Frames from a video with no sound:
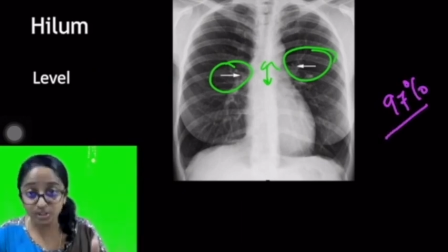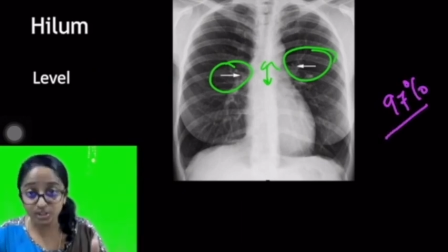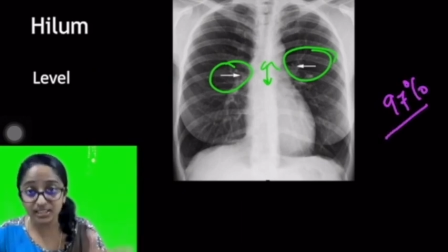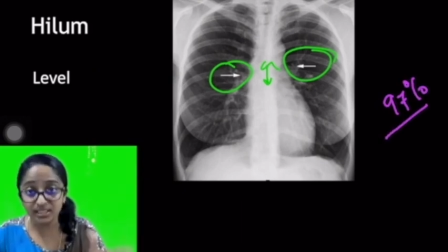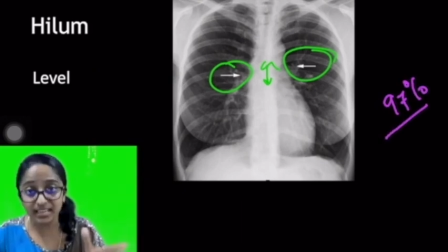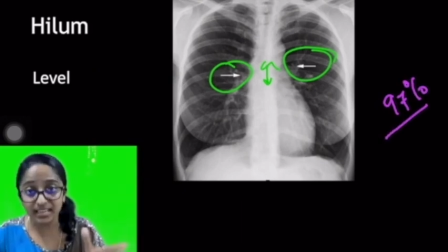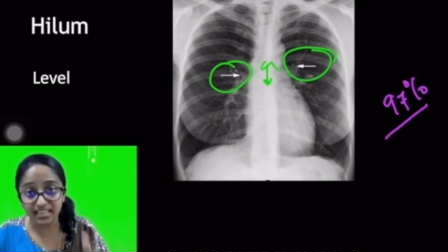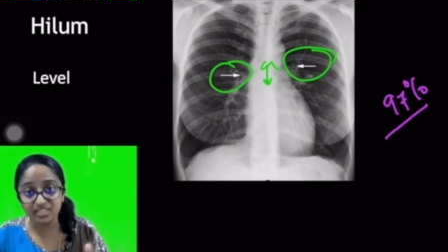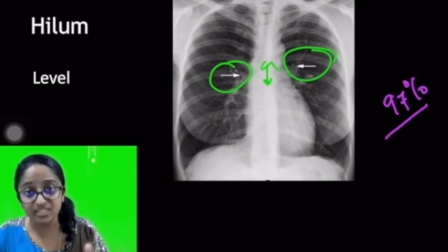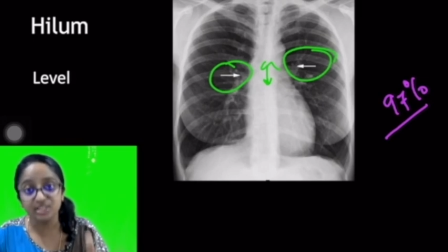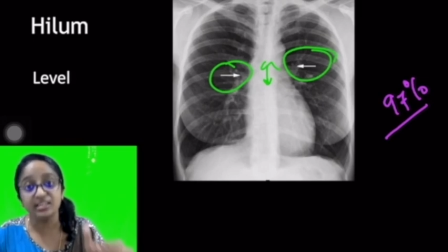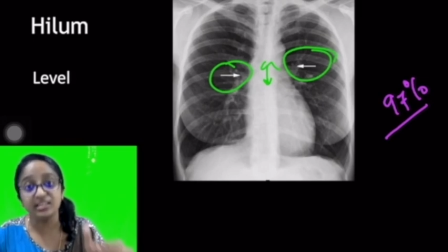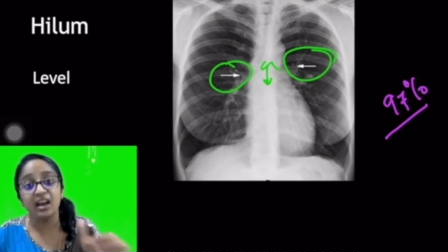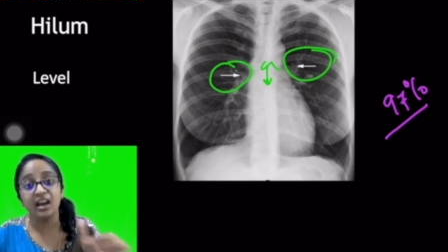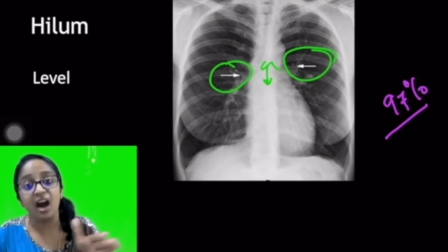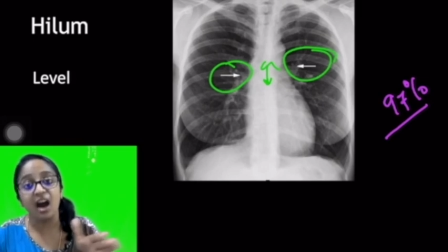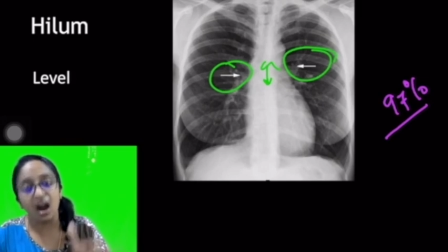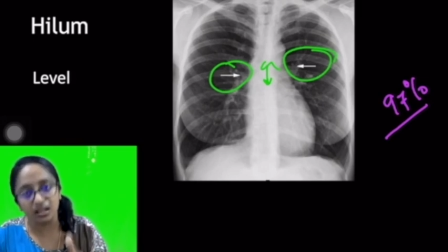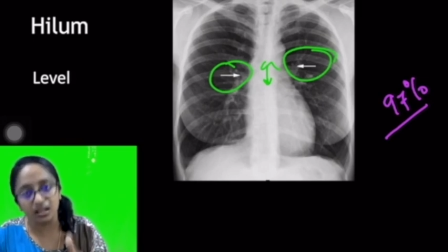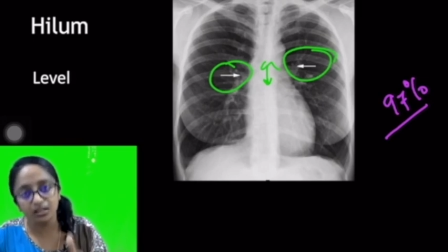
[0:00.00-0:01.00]
put it
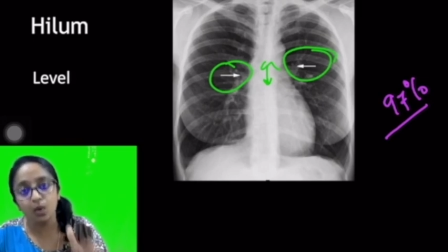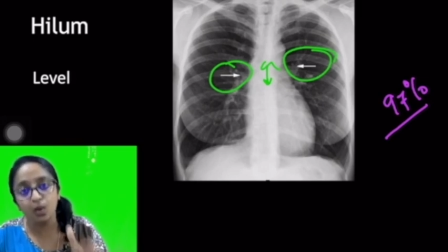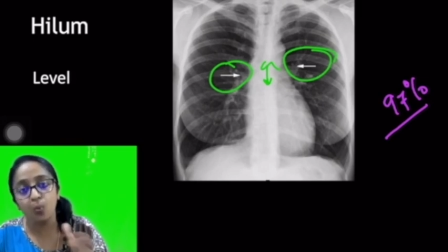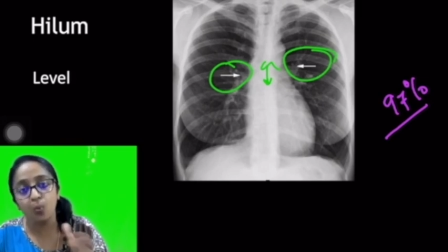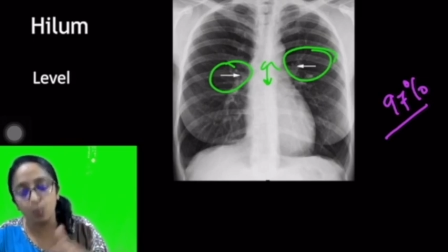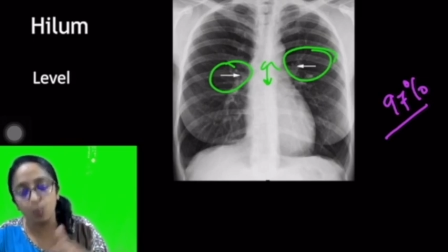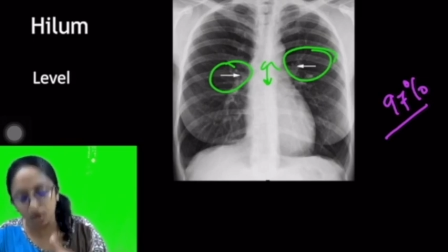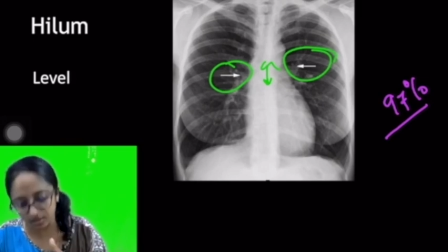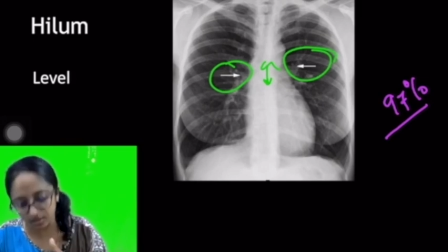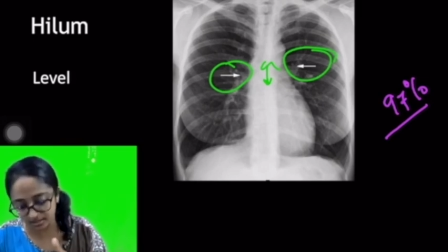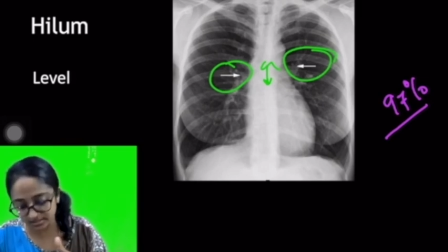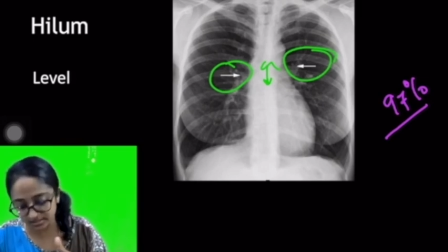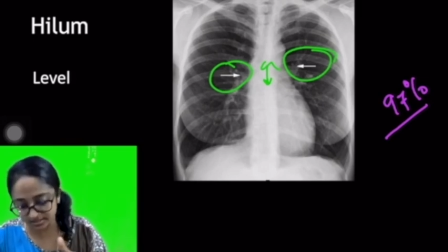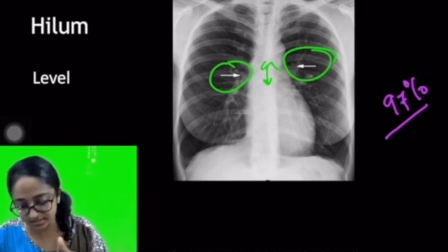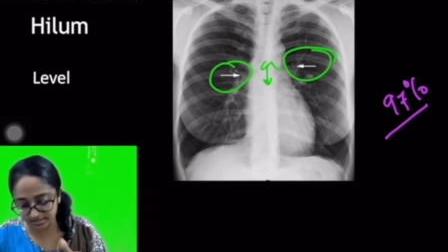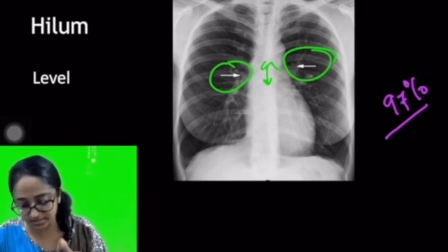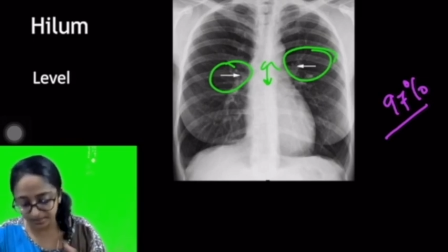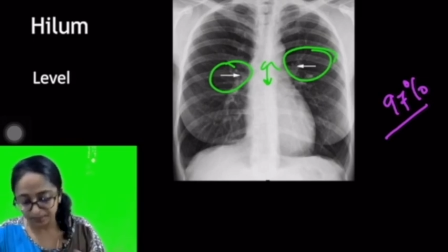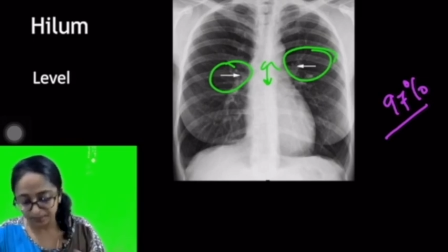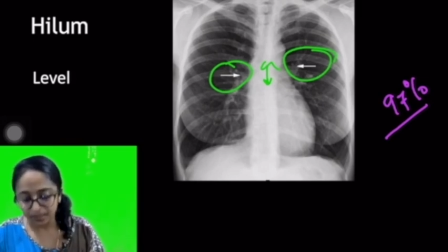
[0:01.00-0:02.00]
in other
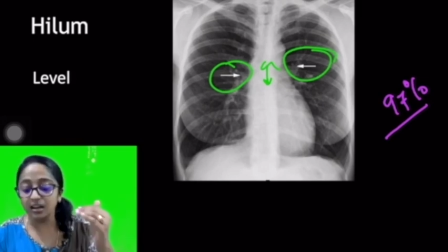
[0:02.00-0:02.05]
words,